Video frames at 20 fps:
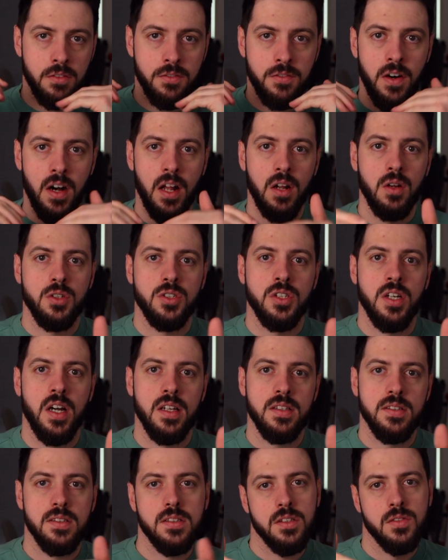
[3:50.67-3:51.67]
follow
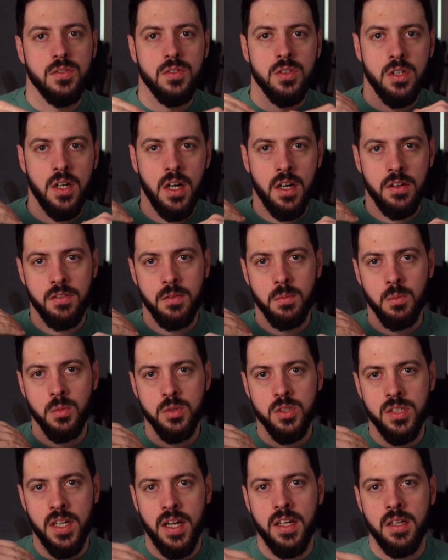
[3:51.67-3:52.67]
shots of a
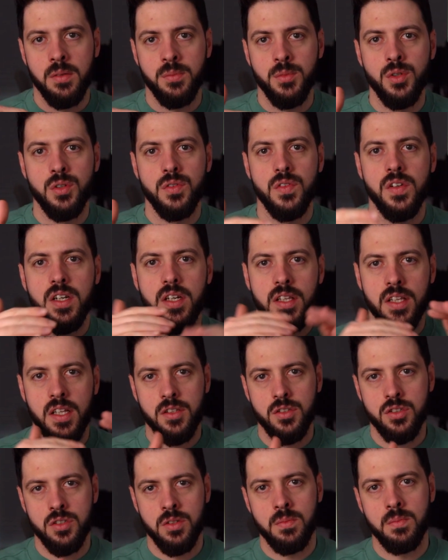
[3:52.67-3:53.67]
target moving, and
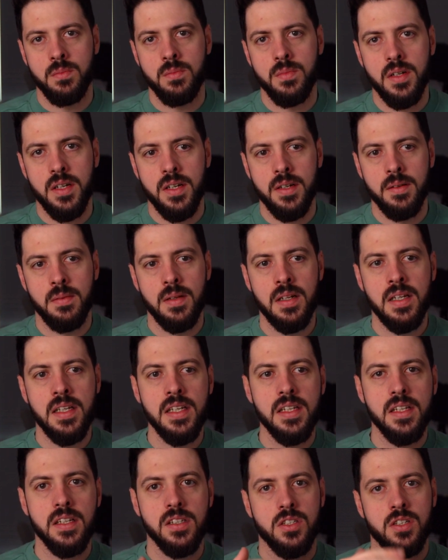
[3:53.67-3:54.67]
then some
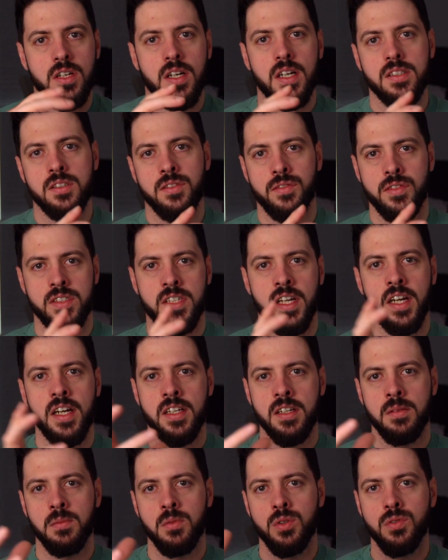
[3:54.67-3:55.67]
leading shots of a
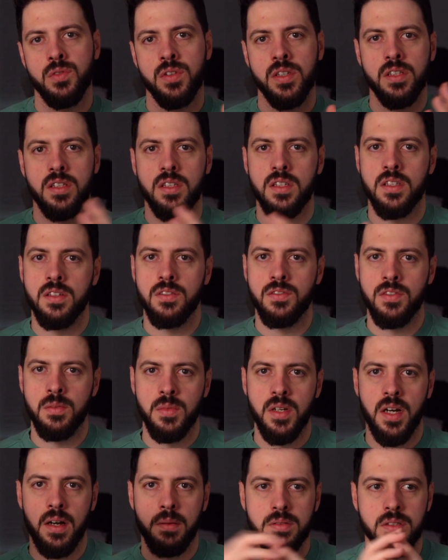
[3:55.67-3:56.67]
target moving from
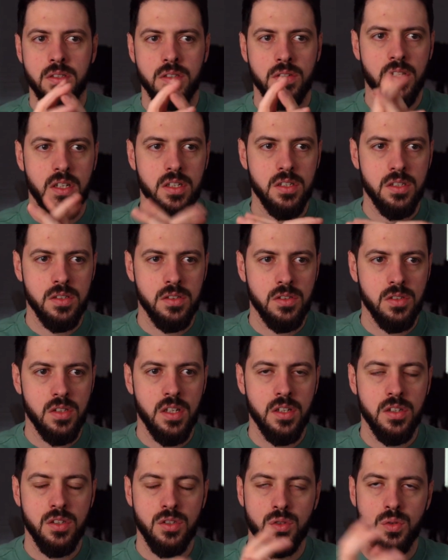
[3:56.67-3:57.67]
the opposite direction, so
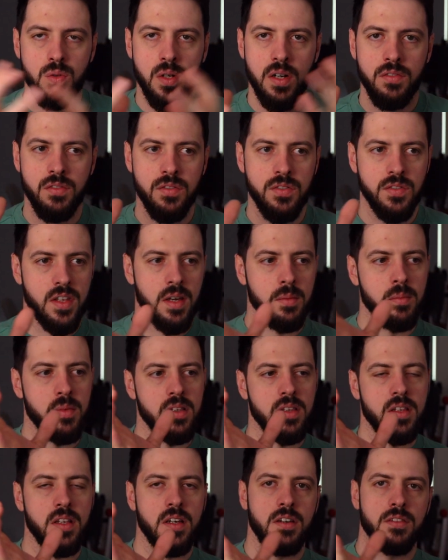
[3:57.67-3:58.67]
that you have them
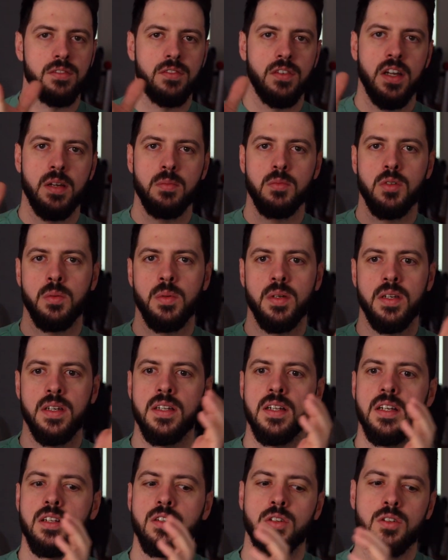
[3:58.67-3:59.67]
in the frame coming
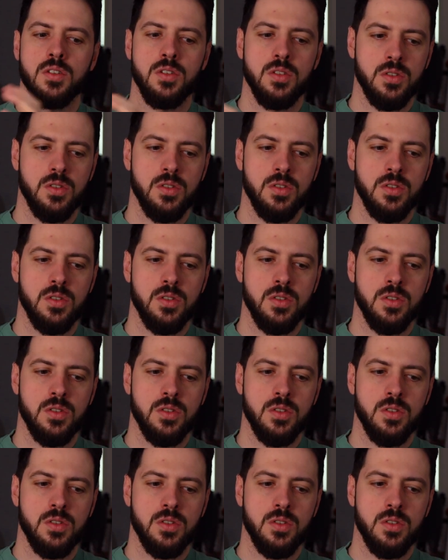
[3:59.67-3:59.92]
in and you're